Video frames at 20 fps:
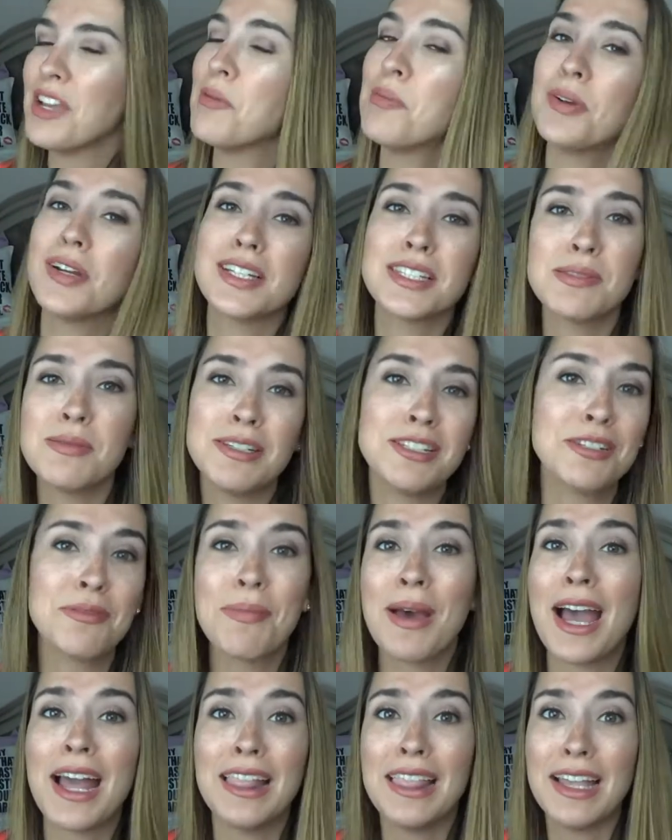It brings me
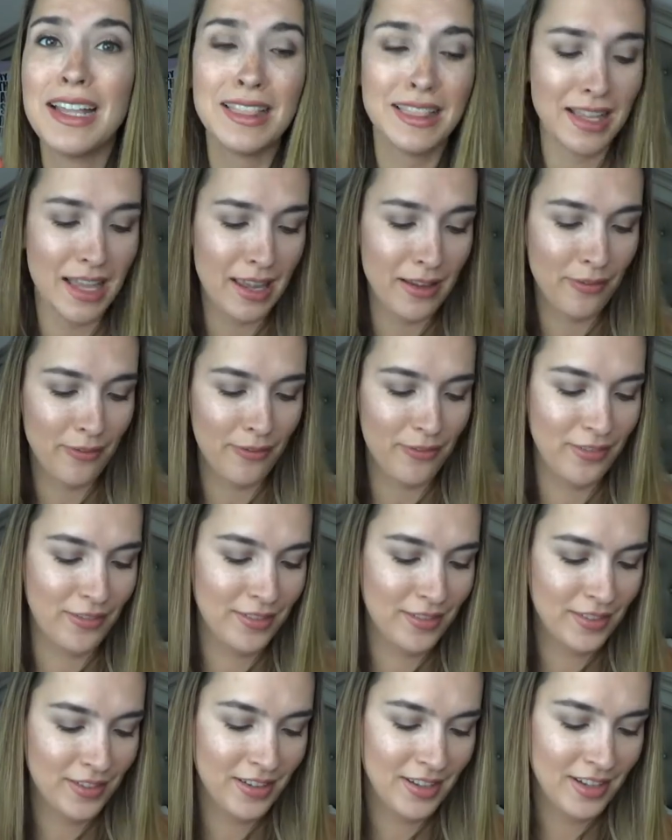some highlight life.